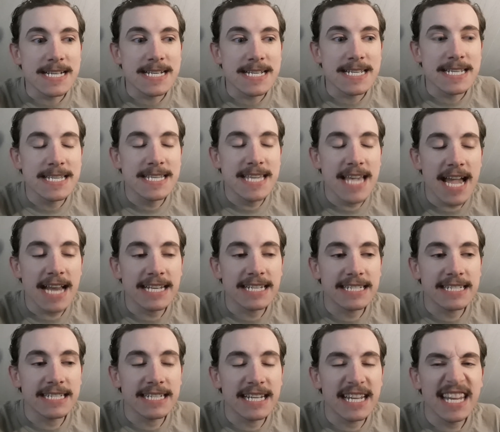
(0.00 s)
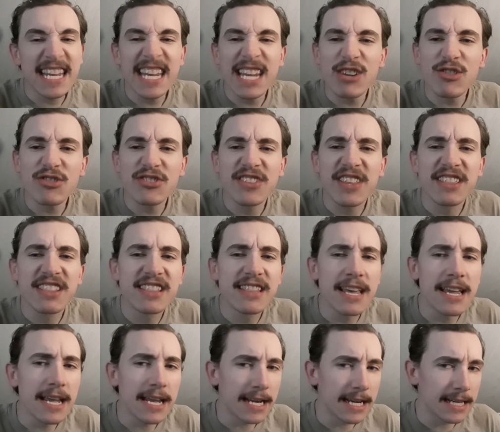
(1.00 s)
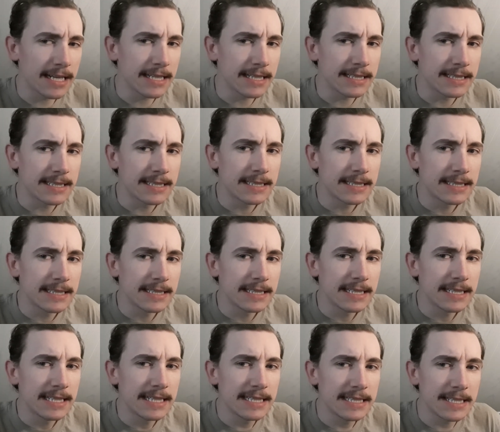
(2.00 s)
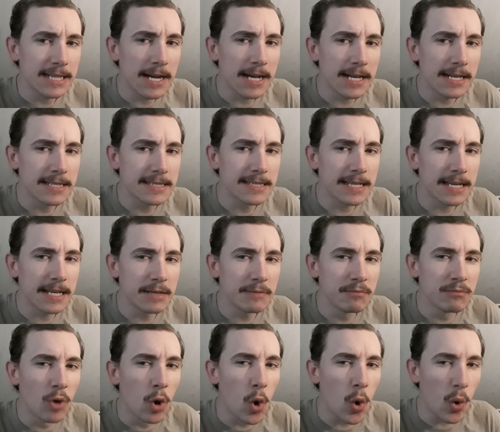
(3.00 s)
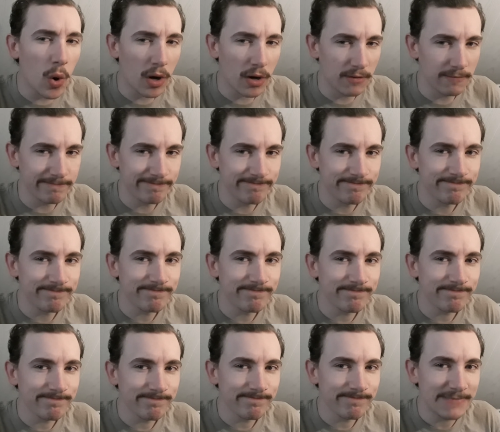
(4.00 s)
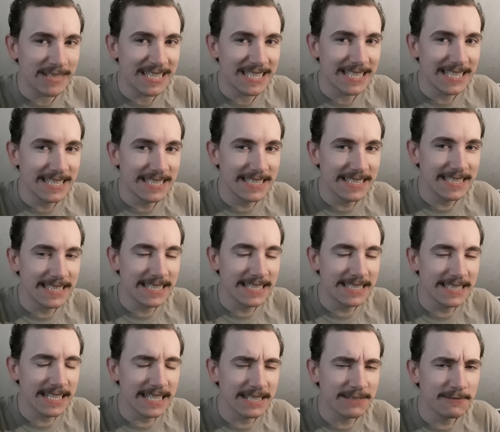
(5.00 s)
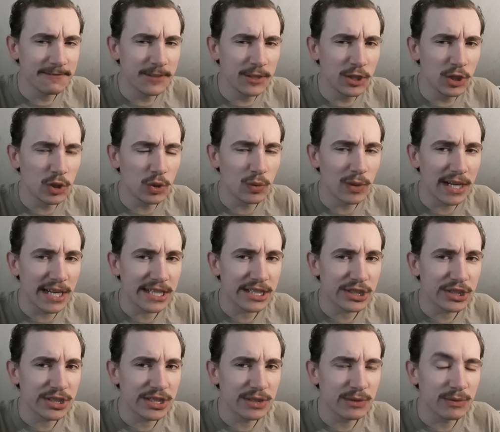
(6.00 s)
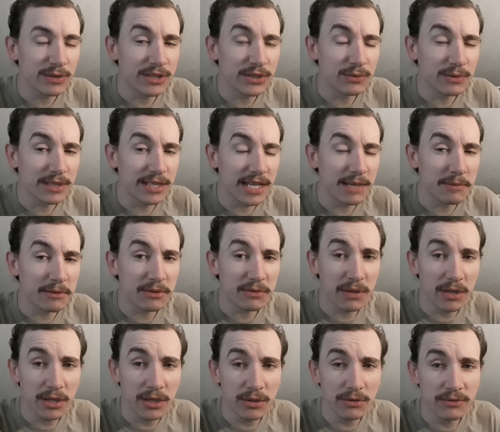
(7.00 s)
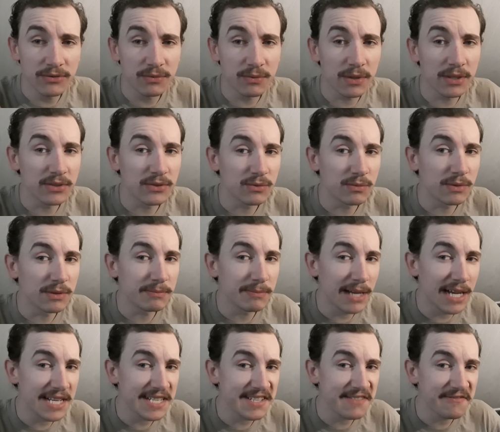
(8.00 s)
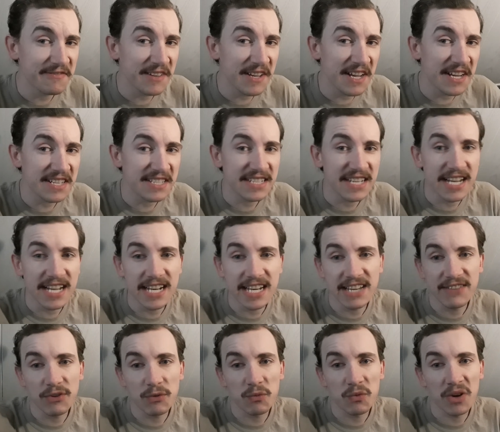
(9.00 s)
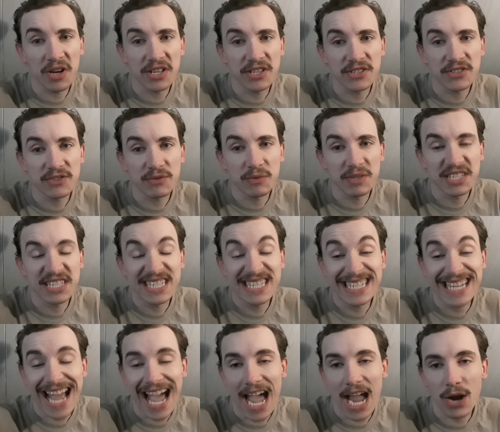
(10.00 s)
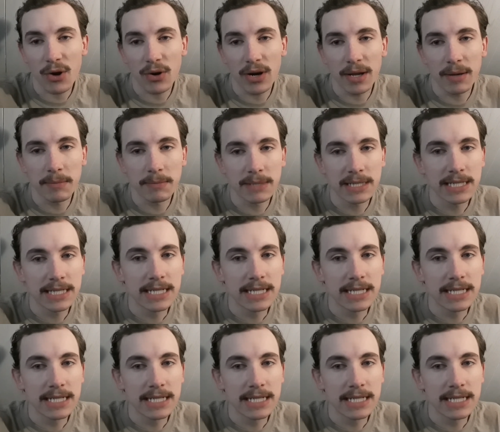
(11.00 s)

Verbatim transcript: Yet, here's the thing. He's gone and done more. He's, he's done a few, actually. Ones with Game of Thrones, ones with Mass Effect, and even ones with Skyrim.